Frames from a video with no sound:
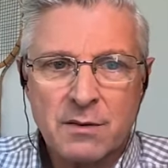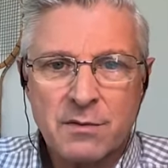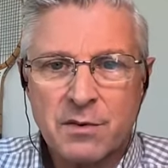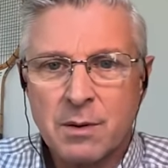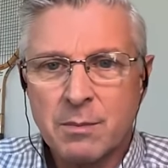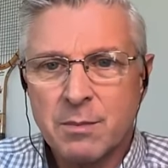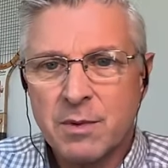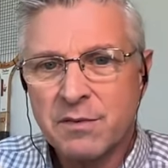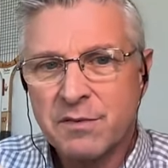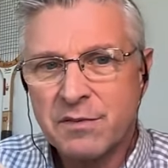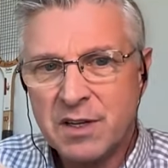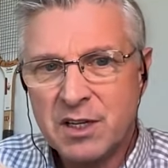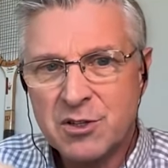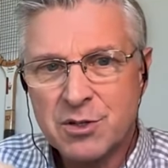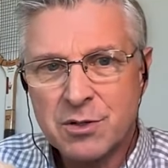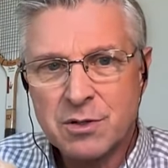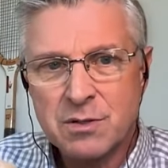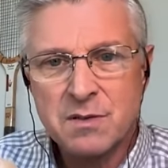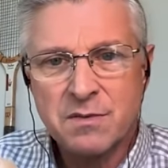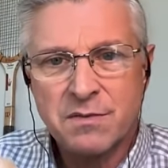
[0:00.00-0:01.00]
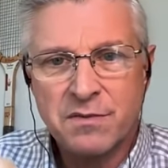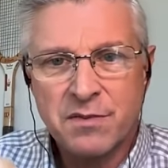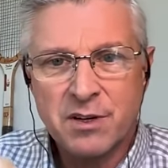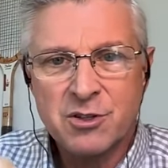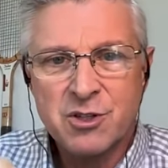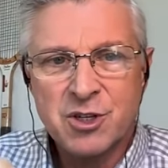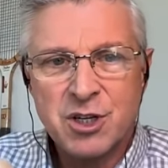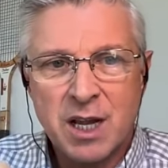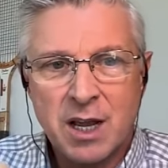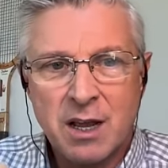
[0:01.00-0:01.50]
from a features and
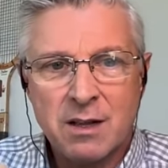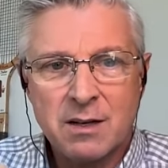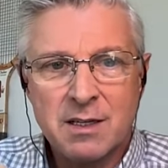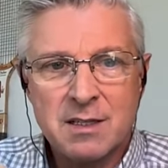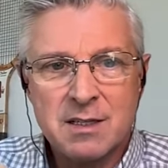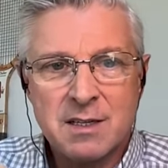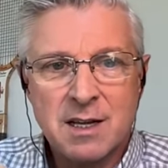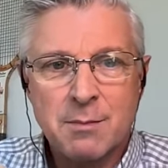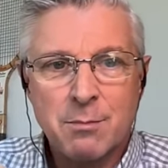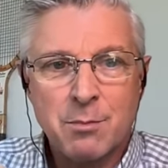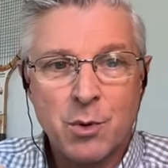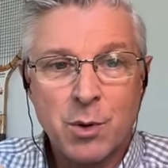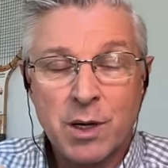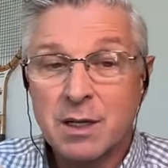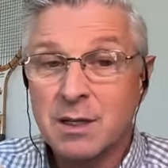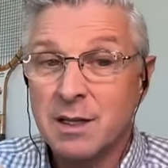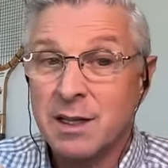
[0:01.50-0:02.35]
functionality standpoint,